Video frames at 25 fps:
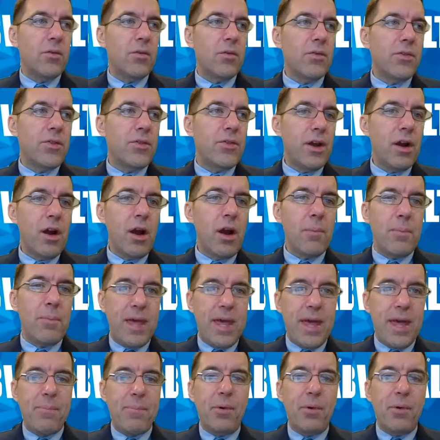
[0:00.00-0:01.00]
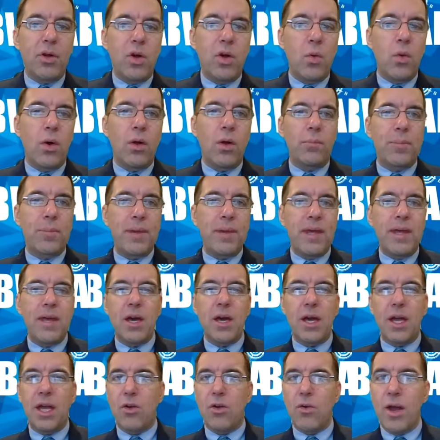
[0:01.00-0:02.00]
there are people who will be
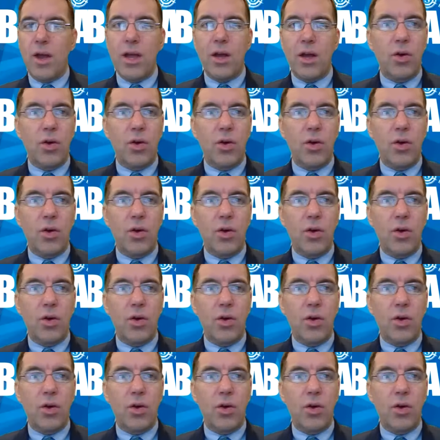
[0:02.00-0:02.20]
a great